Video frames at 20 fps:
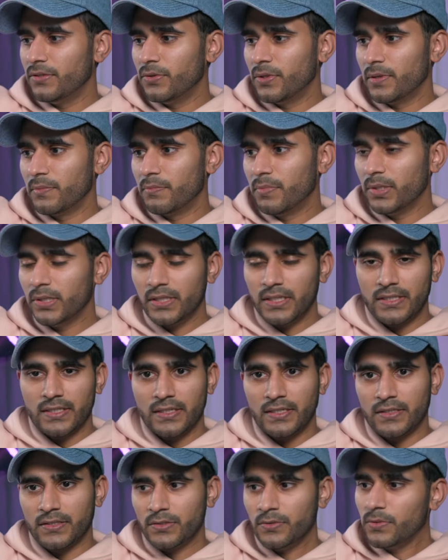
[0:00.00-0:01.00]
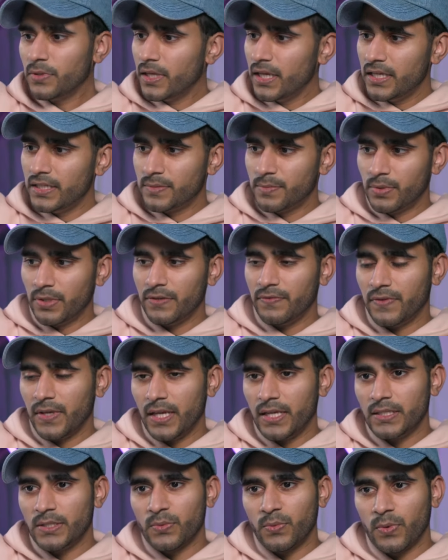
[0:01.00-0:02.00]
You can put this in a suitcase,
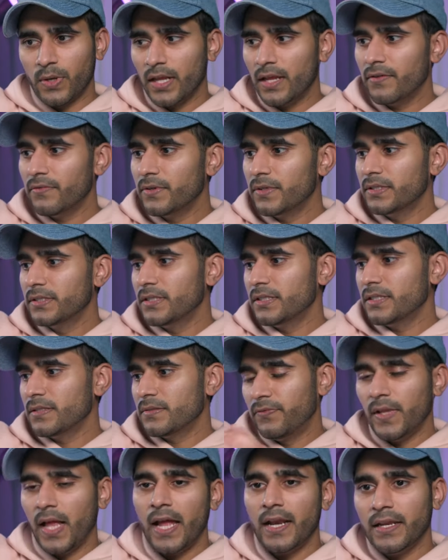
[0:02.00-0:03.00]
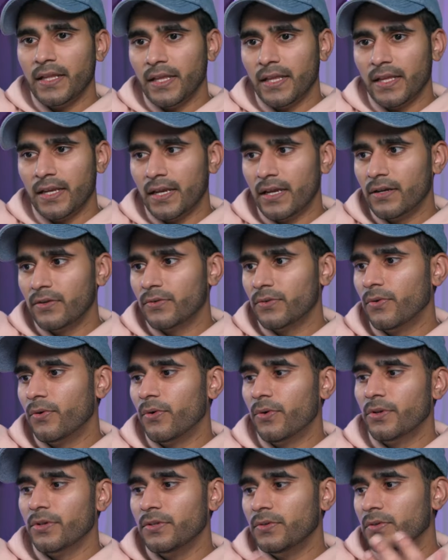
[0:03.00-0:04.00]
briefcase, whatever, just flattening it out,
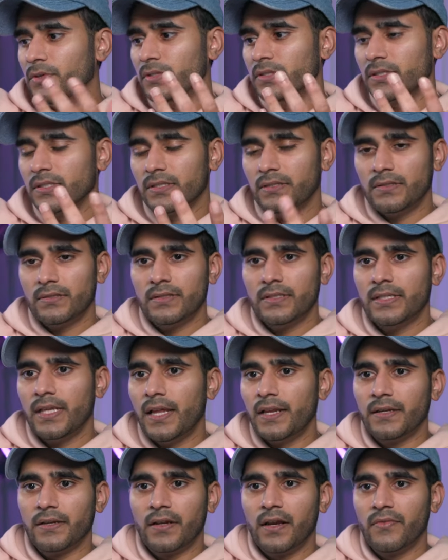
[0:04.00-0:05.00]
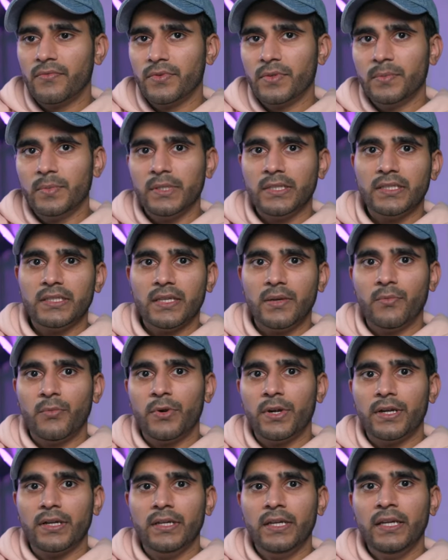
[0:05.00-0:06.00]
or you can just set it comfortably
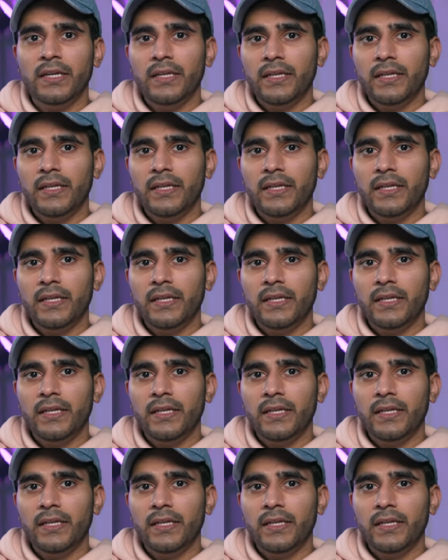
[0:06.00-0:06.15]
somewhere.